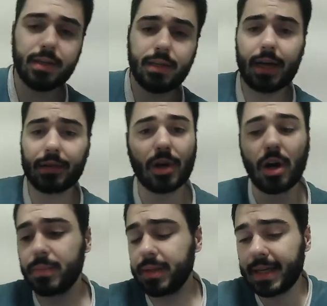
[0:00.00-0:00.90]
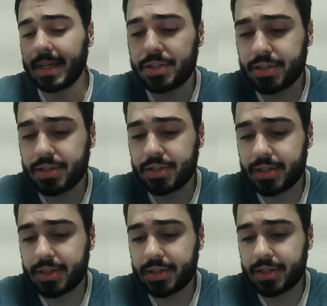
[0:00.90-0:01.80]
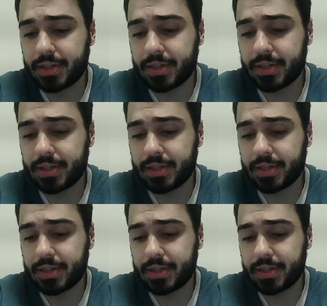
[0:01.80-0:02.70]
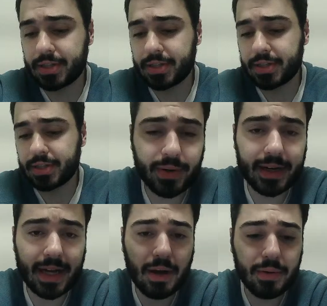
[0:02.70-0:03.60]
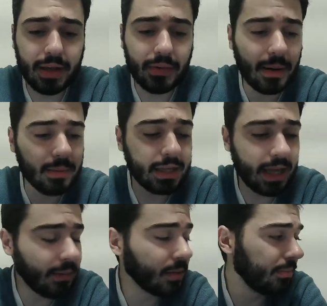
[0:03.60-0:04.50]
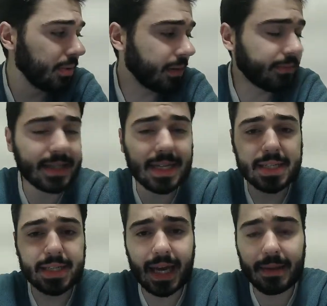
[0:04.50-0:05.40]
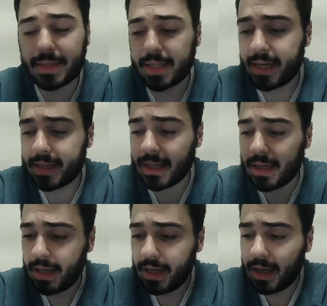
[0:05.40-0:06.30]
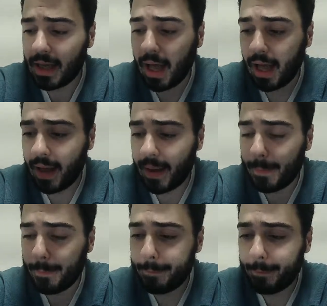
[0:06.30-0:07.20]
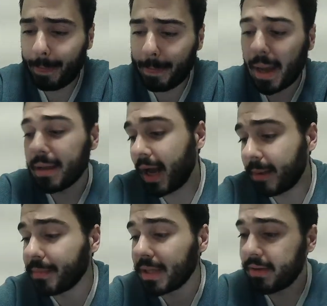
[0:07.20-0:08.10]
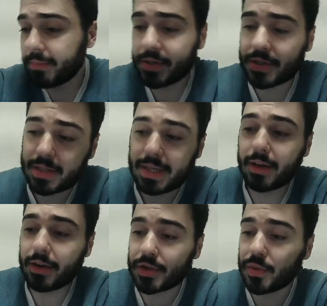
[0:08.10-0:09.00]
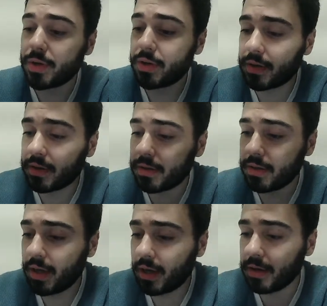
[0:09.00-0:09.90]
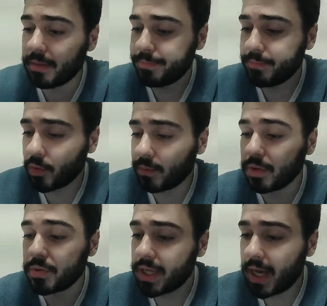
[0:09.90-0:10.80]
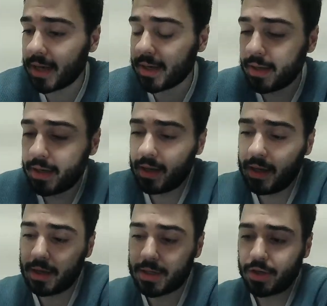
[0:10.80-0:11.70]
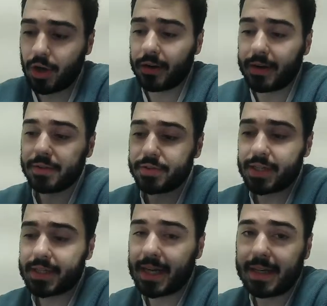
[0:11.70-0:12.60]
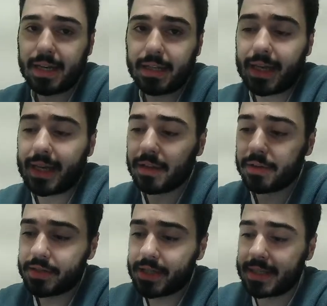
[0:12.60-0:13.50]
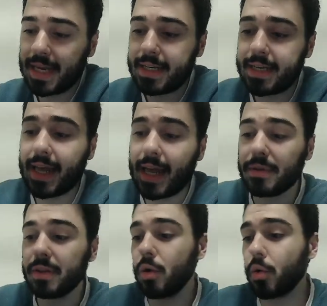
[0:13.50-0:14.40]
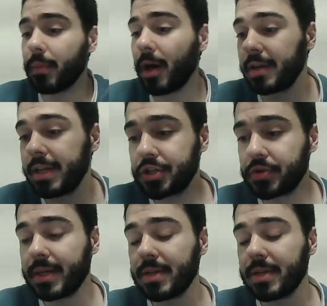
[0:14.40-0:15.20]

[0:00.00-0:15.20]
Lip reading: And it's just, there's a lot of things kind of going against the Jets right now, and they were able to put up a decent game tonight. I believe I'm just seeing on Twitter or BlueSky, Scott Arniel just said Nikolai Ehlers is day-to-day with a lower body injury.